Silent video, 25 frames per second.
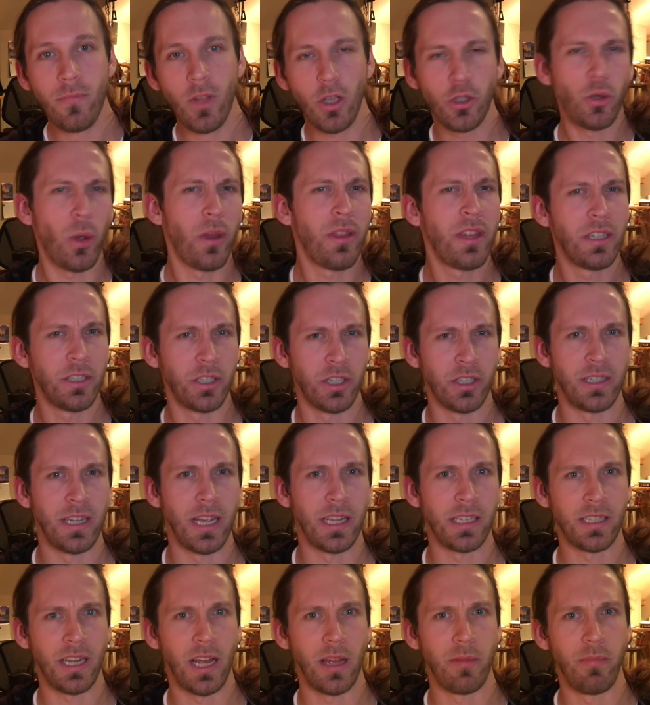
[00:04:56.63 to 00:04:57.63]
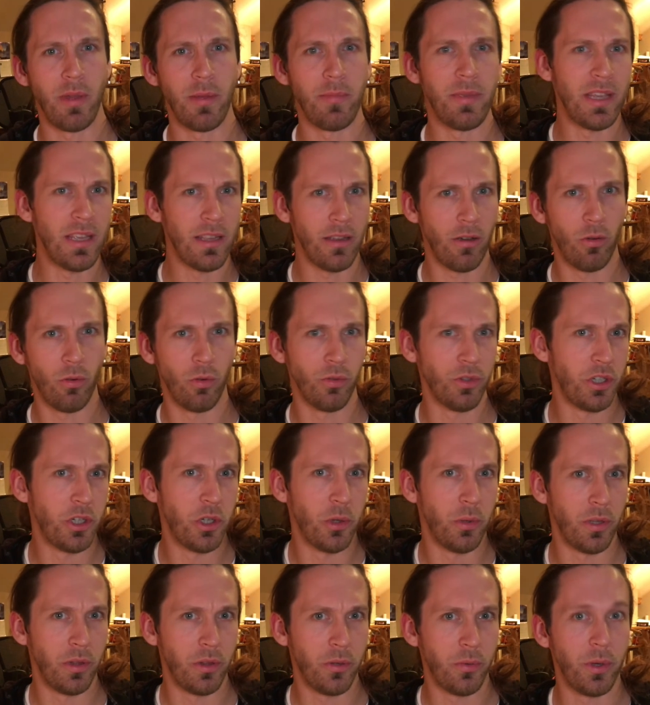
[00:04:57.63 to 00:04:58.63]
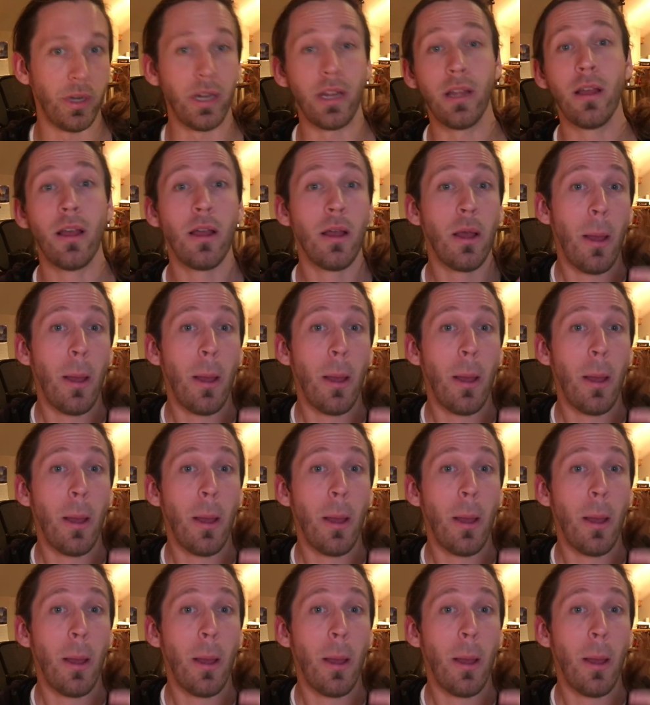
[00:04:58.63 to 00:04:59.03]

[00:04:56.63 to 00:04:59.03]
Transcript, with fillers: so I think just next time, maybe only doing three.